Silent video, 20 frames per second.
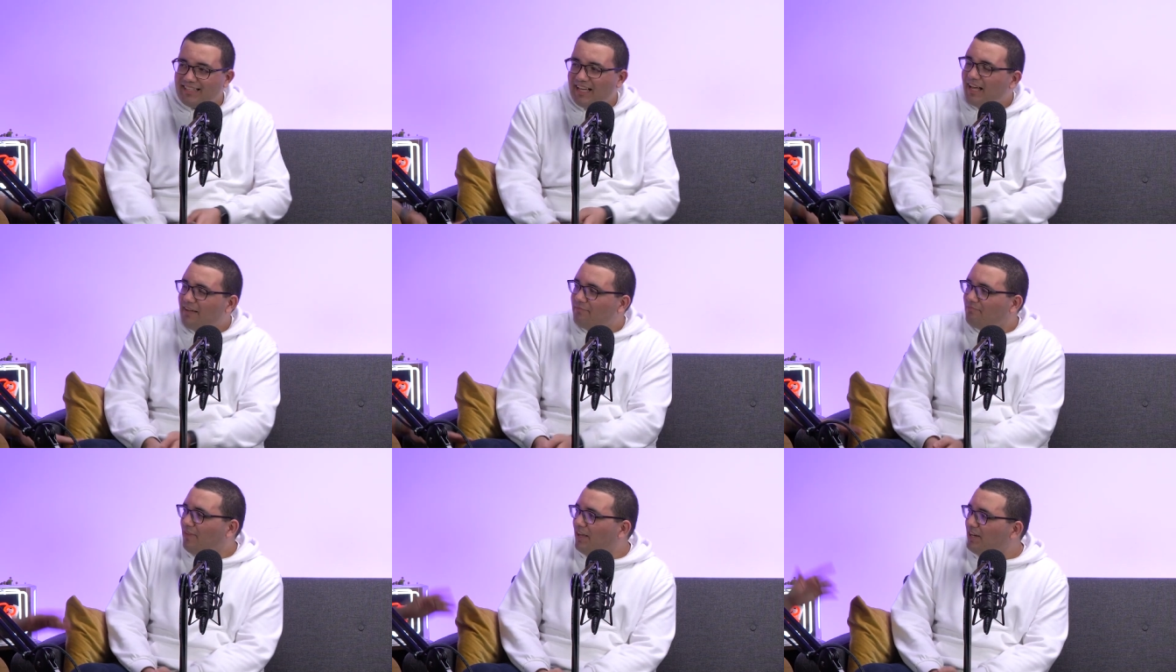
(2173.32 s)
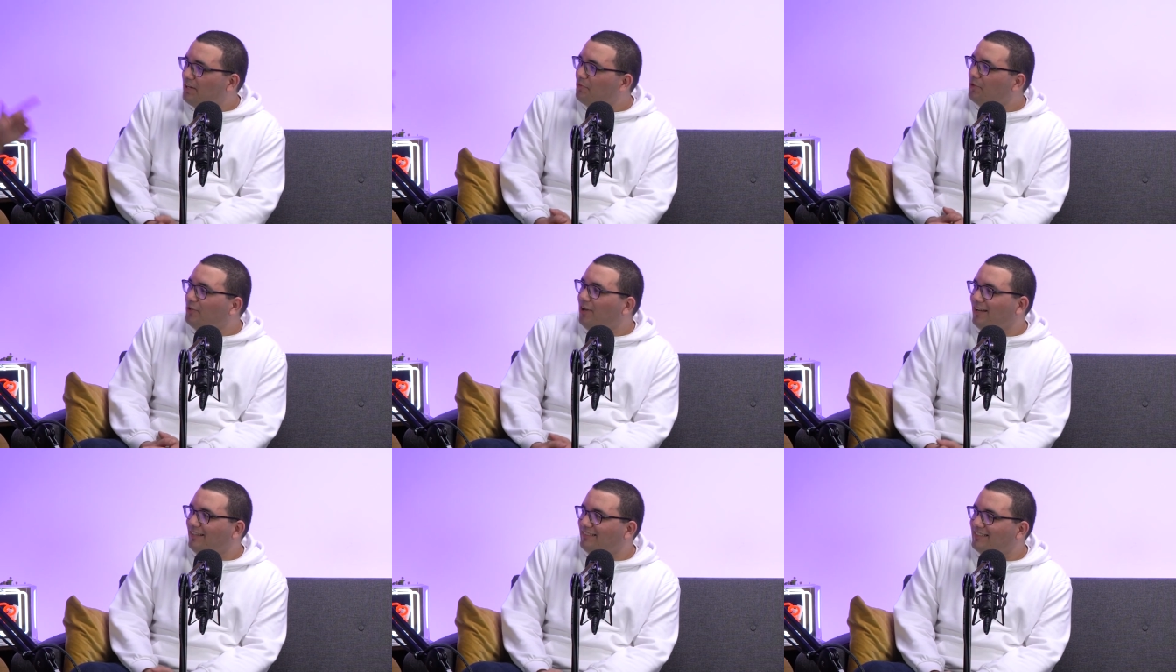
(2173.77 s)
Yeah, and
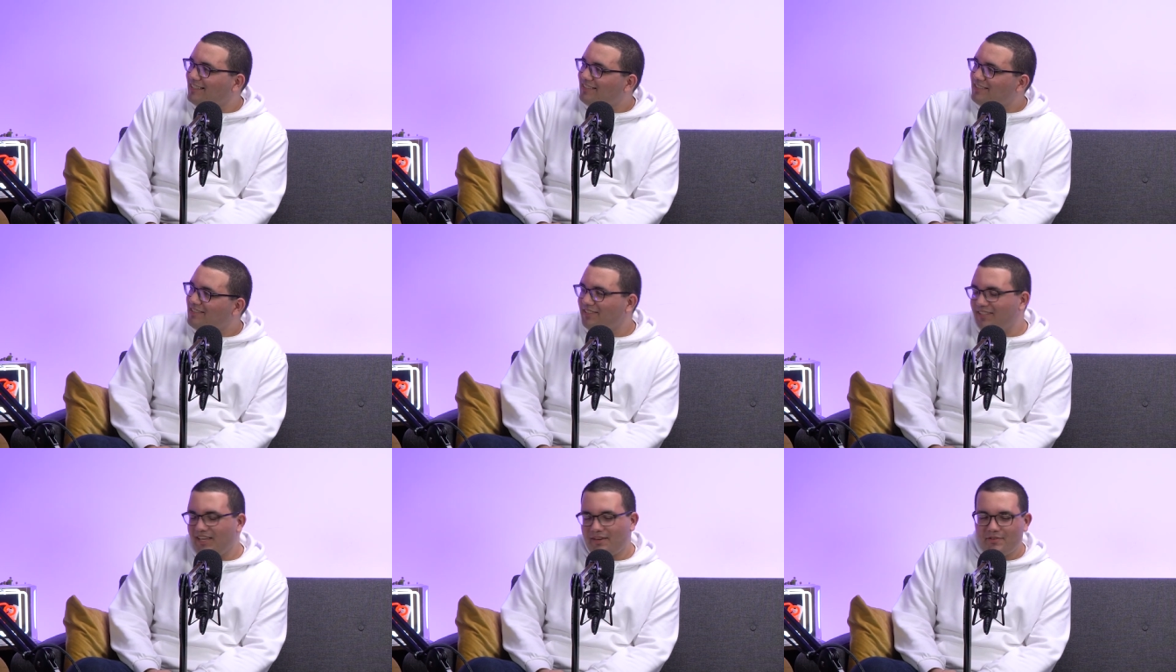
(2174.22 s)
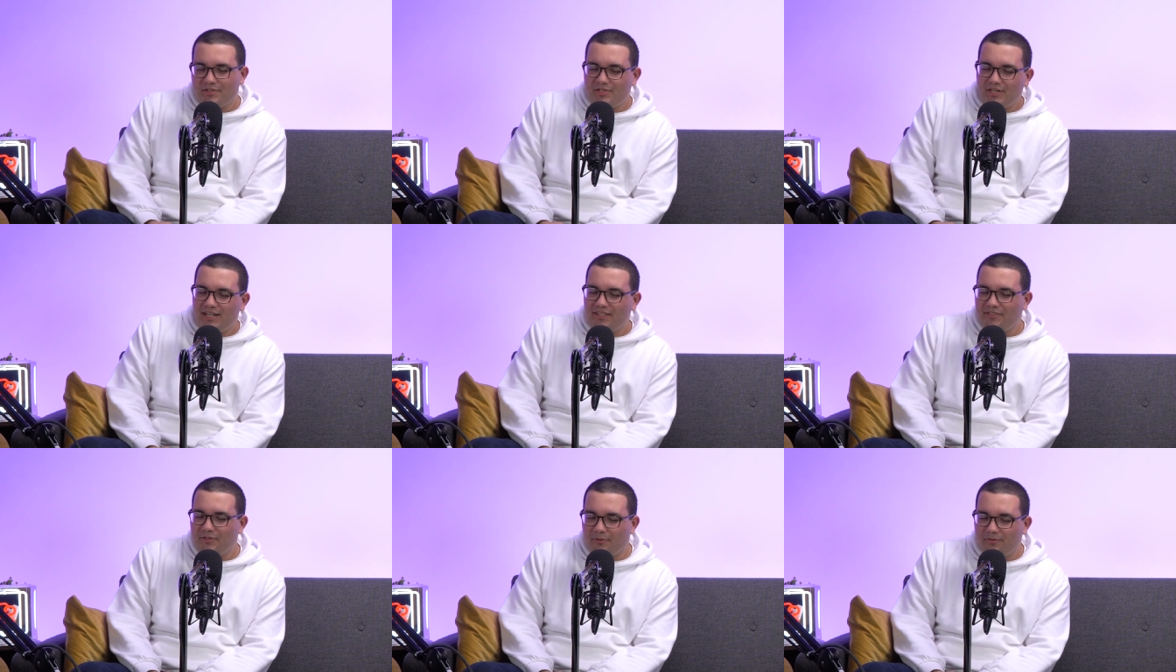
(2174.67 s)
if you liked it, give
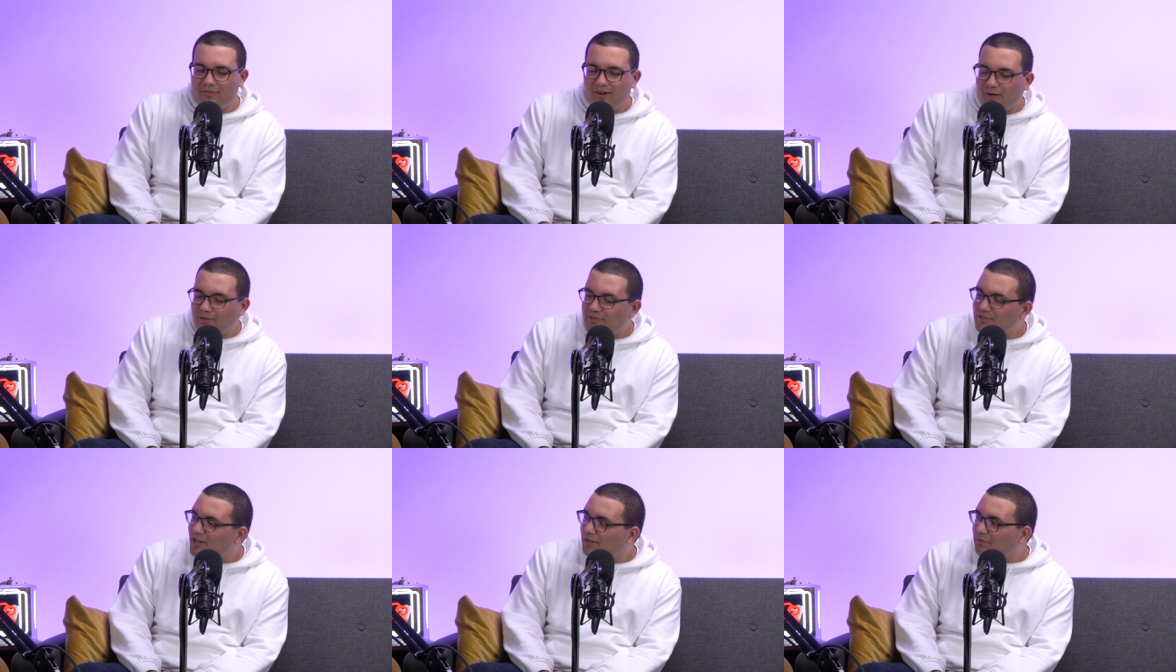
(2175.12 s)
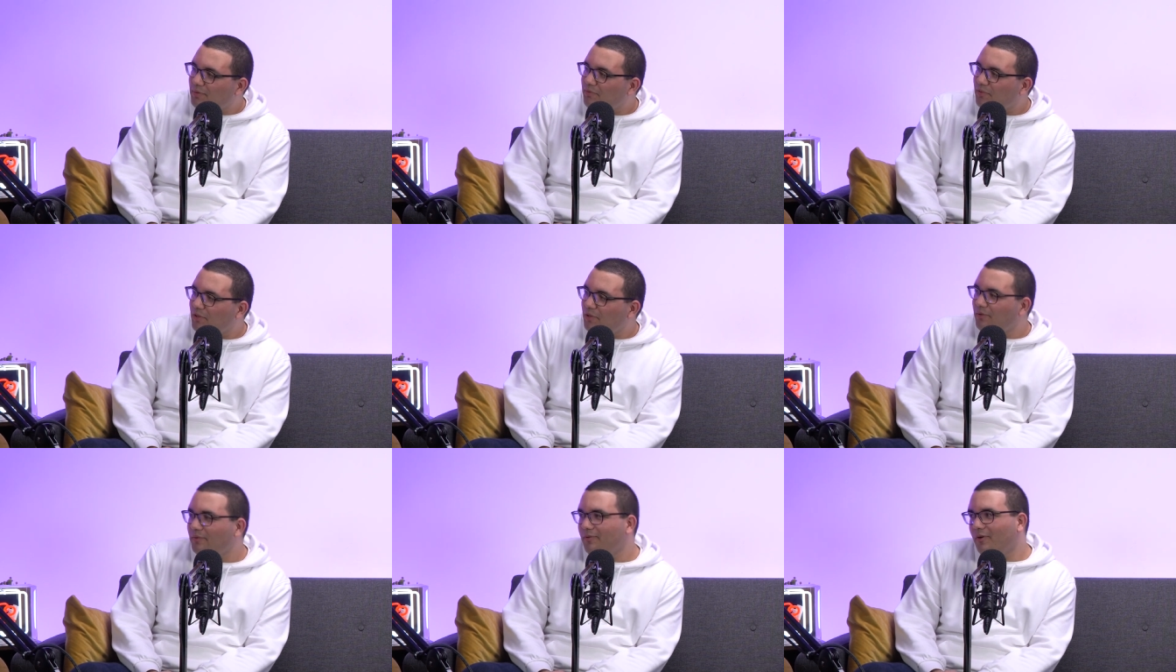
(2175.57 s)
us a little five star
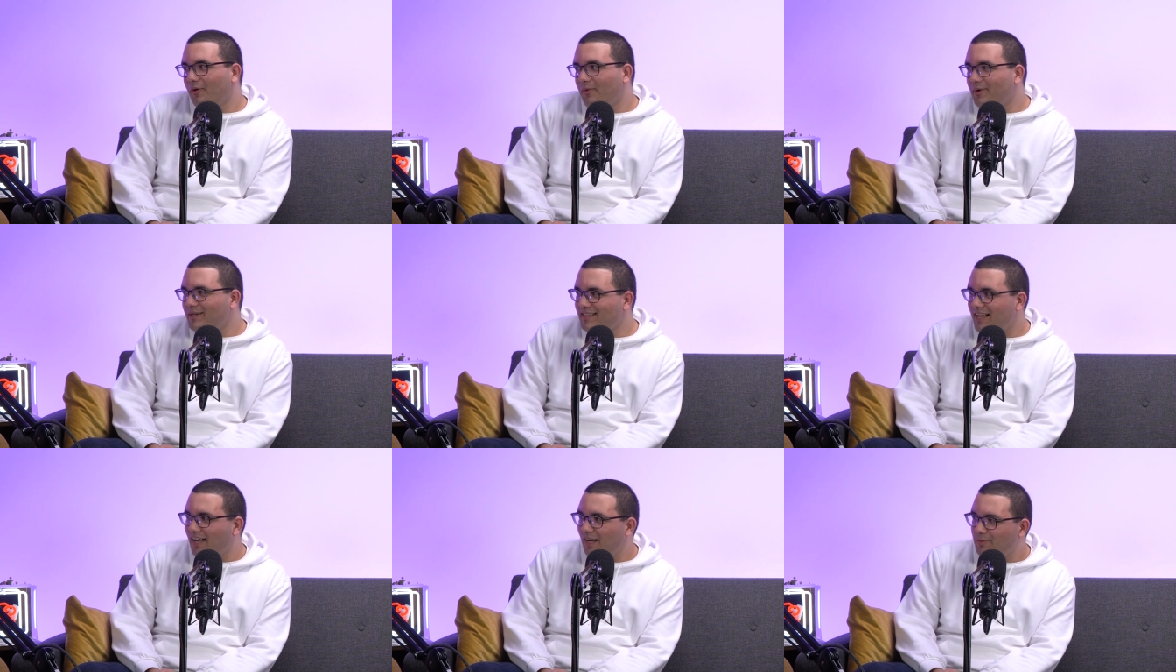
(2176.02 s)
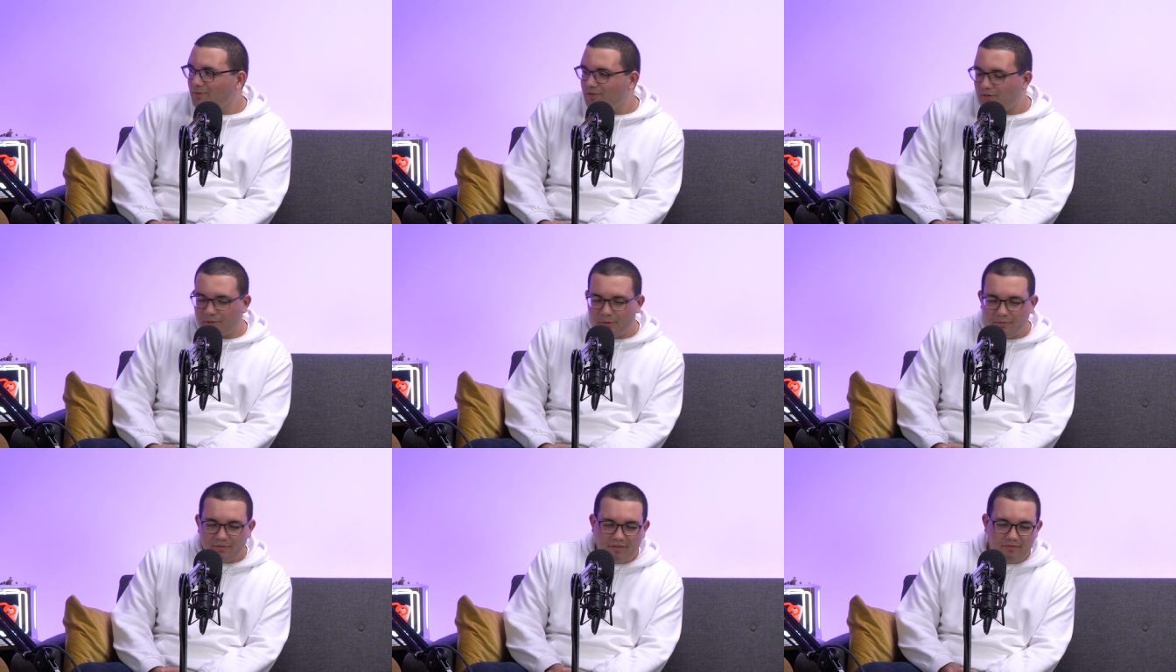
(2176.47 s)
review. Always helps
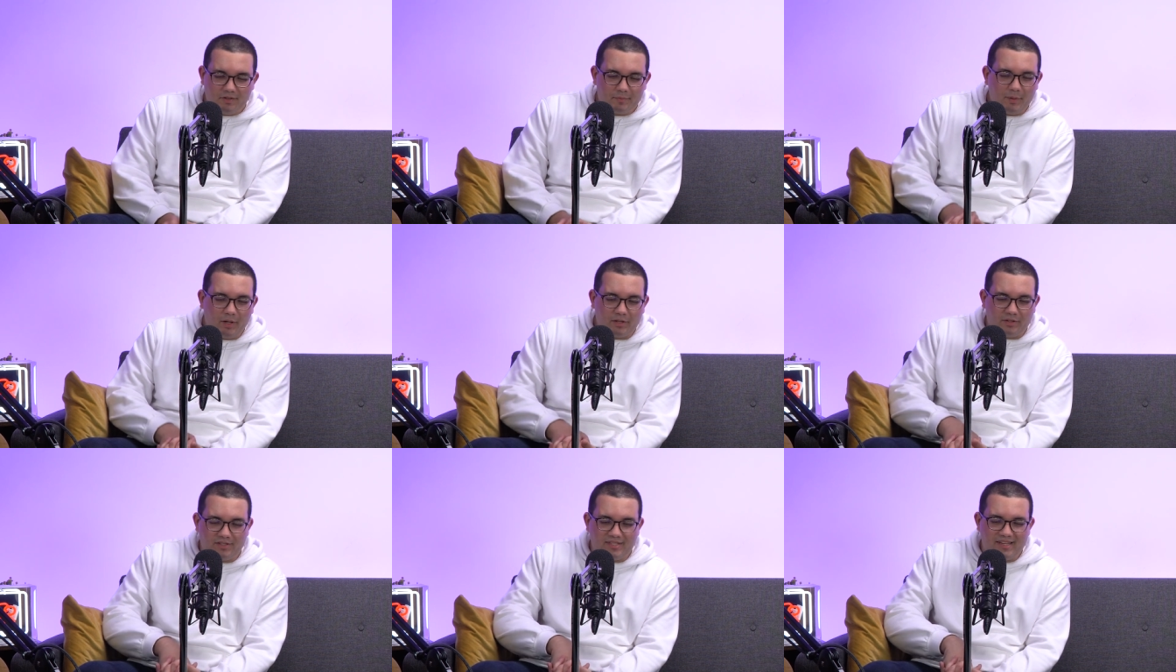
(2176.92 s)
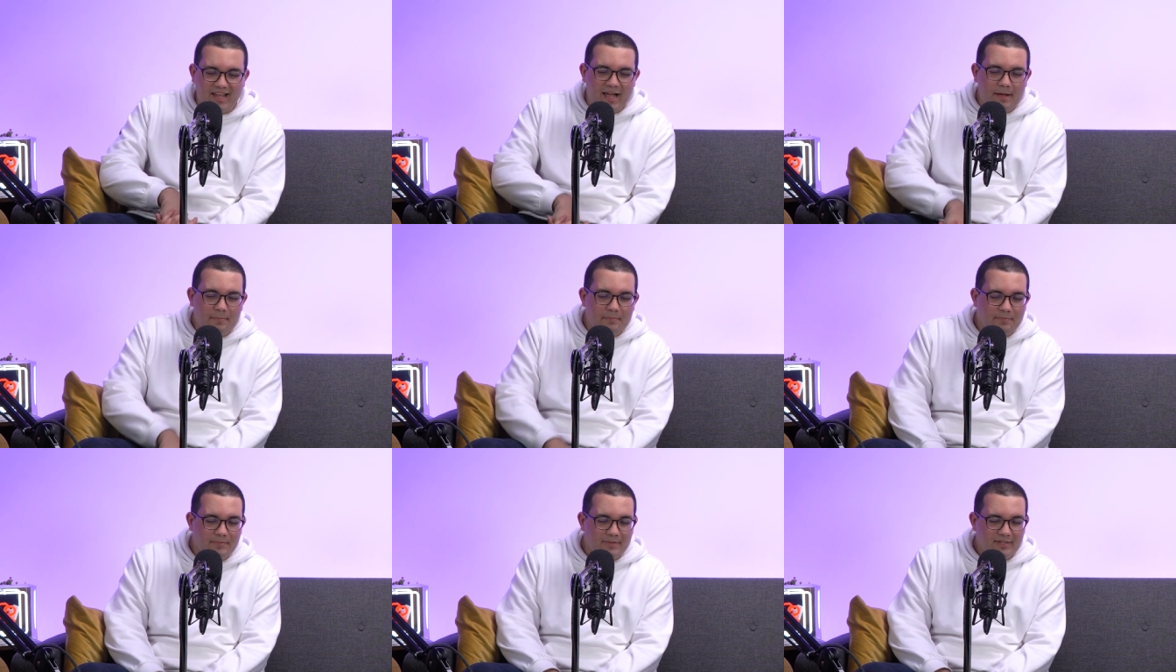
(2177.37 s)
on your favorite podcast
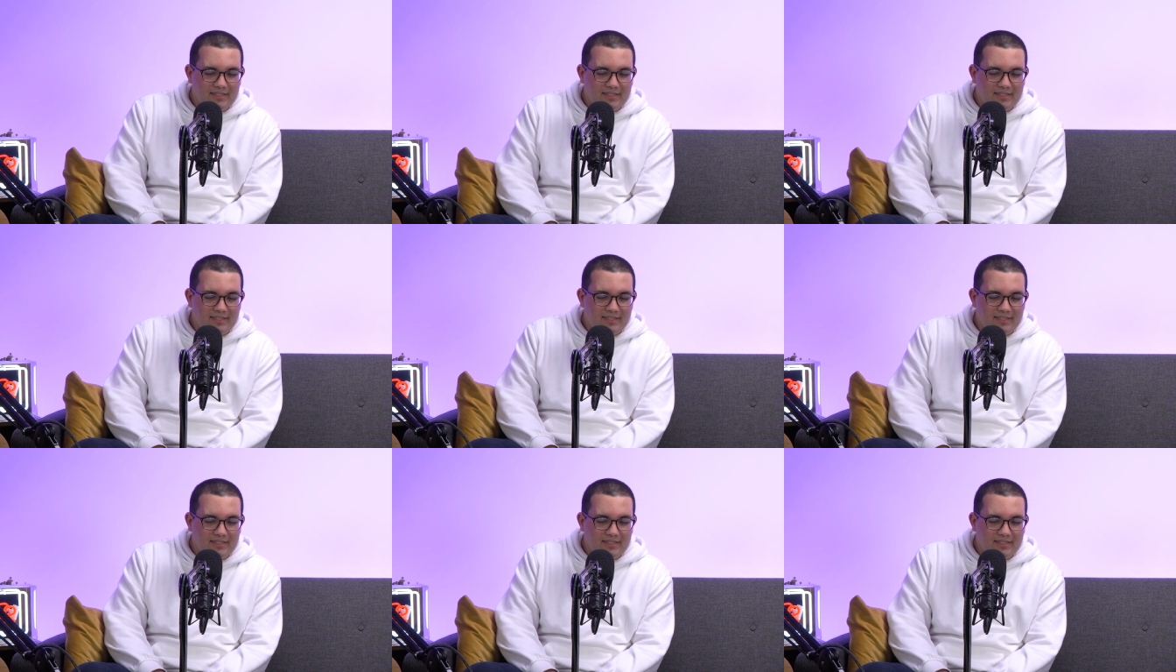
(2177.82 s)
app.